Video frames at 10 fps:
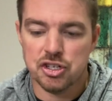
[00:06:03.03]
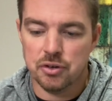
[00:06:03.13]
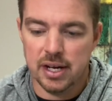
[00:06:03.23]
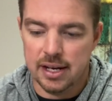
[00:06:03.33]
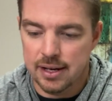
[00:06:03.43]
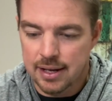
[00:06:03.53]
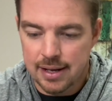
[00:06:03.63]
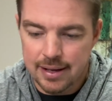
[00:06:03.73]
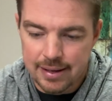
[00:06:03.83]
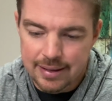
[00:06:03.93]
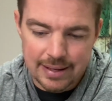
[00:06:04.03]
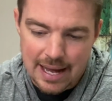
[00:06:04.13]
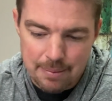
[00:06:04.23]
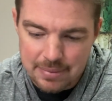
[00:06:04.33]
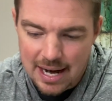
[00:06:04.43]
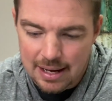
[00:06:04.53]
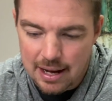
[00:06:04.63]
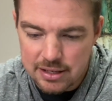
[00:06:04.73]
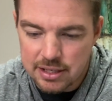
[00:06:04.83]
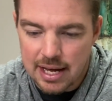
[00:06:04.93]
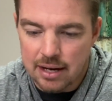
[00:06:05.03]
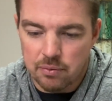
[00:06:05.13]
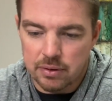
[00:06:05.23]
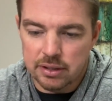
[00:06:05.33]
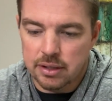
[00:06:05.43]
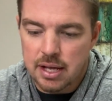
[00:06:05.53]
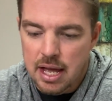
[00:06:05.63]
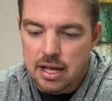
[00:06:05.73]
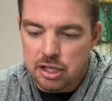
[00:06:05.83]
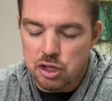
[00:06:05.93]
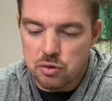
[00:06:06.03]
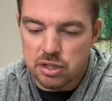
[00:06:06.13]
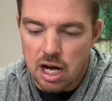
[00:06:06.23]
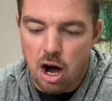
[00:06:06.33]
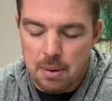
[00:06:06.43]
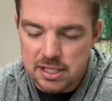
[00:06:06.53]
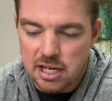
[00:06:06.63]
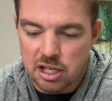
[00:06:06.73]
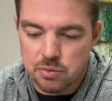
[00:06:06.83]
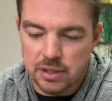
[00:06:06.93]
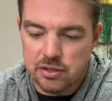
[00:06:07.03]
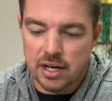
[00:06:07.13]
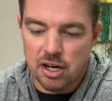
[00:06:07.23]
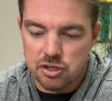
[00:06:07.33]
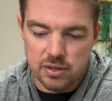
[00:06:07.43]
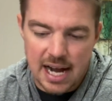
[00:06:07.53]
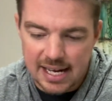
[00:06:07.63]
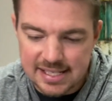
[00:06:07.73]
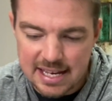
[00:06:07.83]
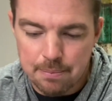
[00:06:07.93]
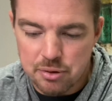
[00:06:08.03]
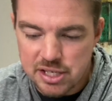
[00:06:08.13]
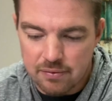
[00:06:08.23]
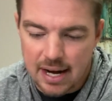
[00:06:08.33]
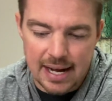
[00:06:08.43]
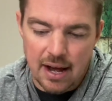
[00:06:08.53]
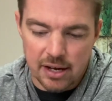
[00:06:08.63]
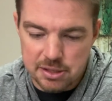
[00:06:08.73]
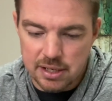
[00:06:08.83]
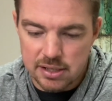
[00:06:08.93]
you're in. I don't use all my stocks on this right here, so 97% right now is